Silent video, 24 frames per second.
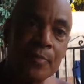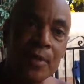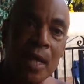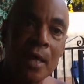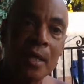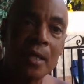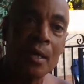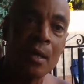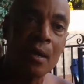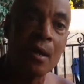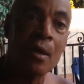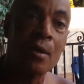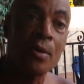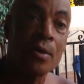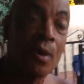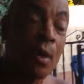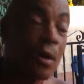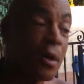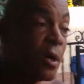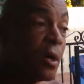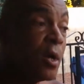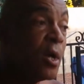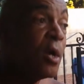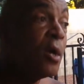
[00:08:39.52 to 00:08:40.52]
take care of
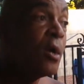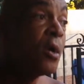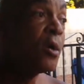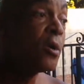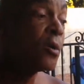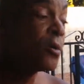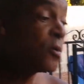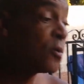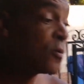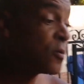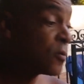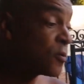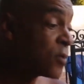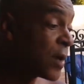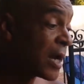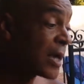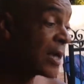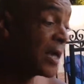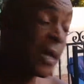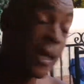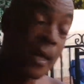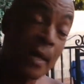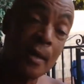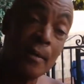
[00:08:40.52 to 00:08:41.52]
your
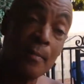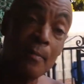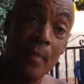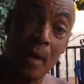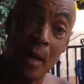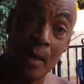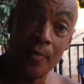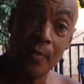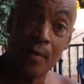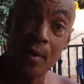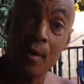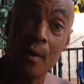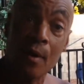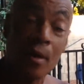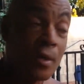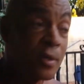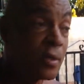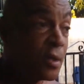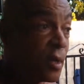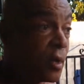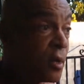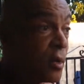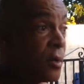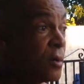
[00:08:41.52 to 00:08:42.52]
crackhead mother or
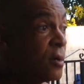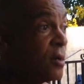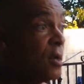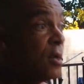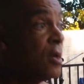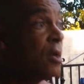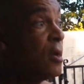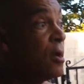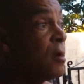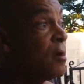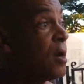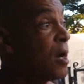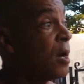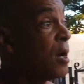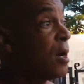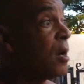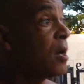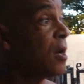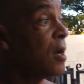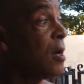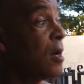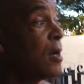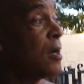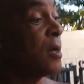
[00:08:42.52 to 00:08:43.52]
your
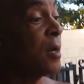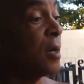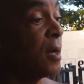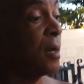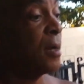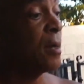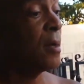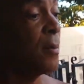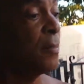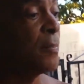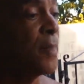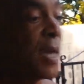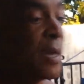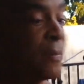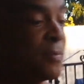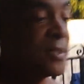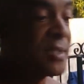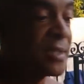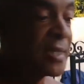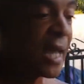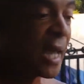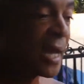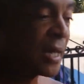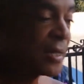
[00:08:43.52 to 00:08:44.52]
baby's
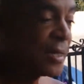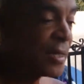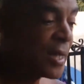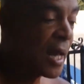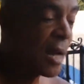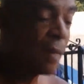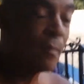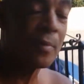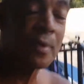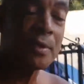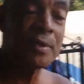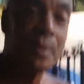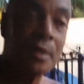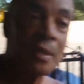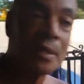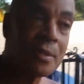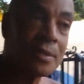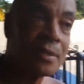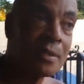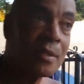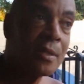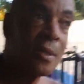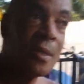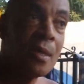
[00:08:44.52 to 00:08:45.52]
daddy that was
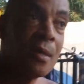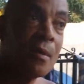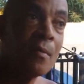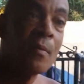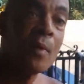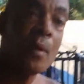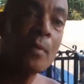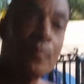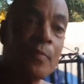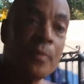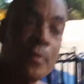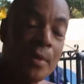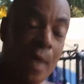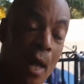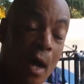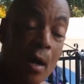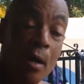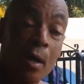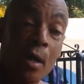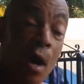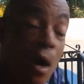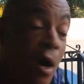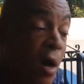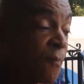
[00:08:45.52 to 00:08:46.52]
just
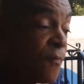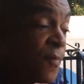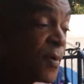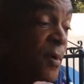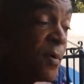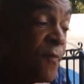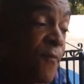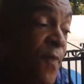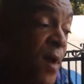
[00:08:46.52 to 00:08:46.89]
gone from